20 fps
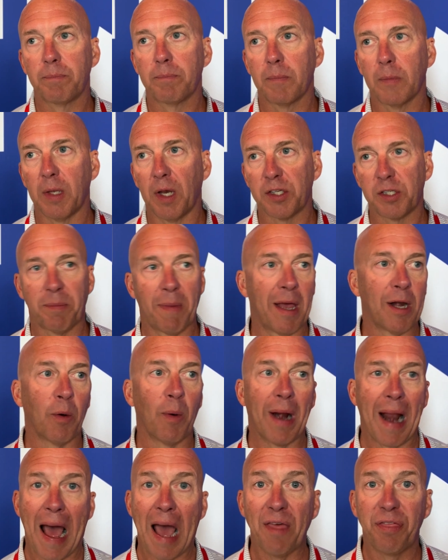It doesn't matter
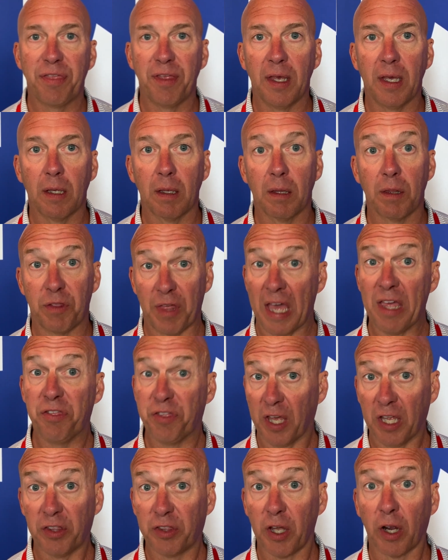what I think. They
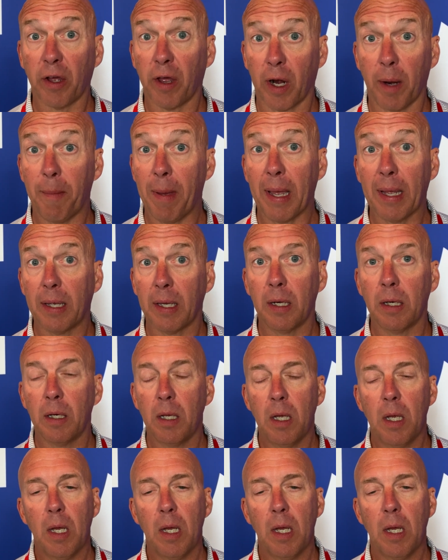think they're going to make it.